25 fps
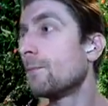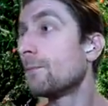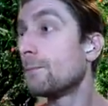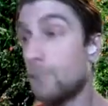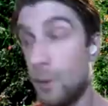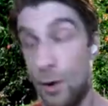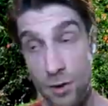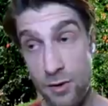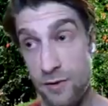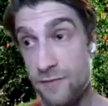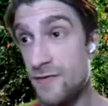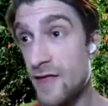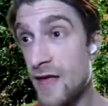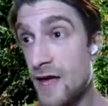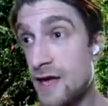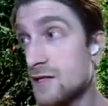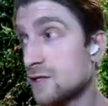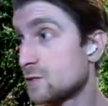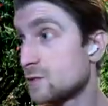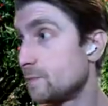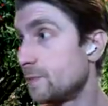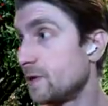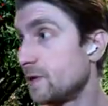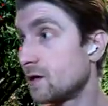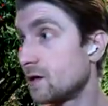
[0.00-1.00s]
part of that
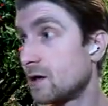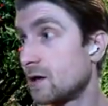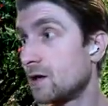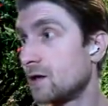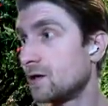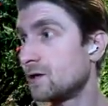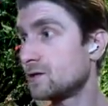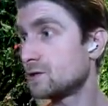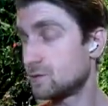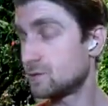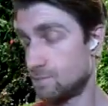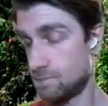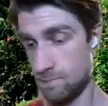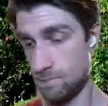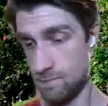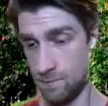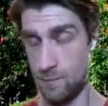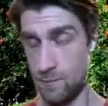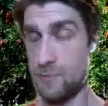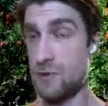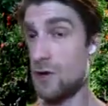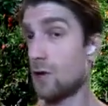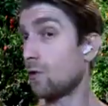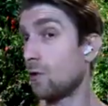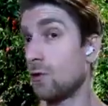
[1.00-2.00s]
is because
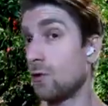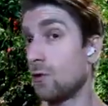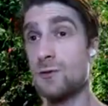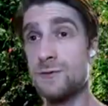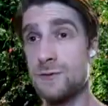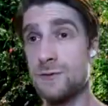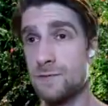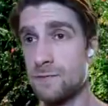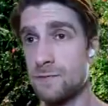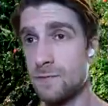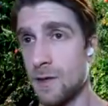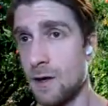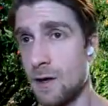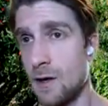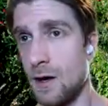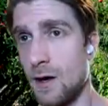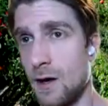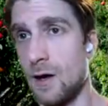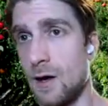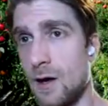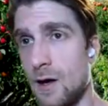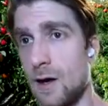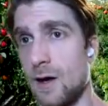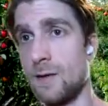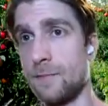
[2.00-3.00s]
they're old.
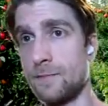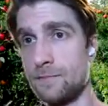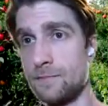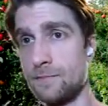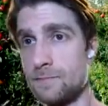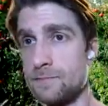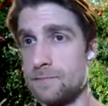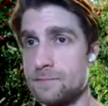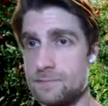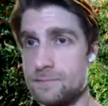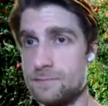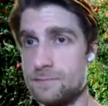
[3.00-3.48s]
And